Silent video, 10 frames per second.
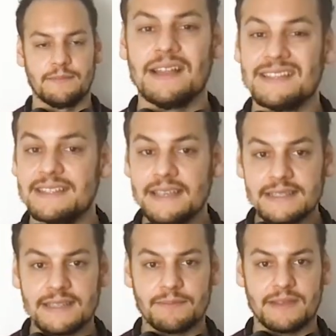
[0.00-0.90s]
And
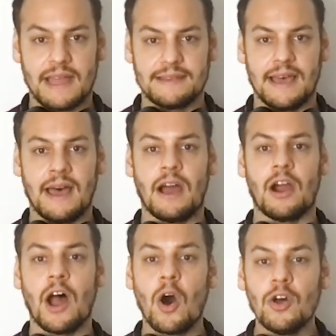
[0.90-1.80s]
system data
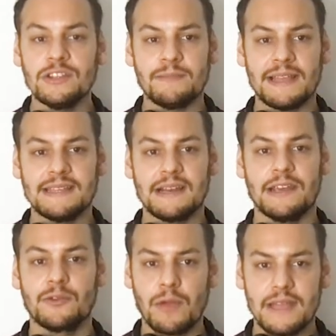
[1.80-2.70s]
are automatically
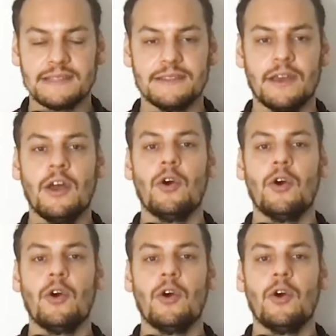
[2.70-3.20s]
created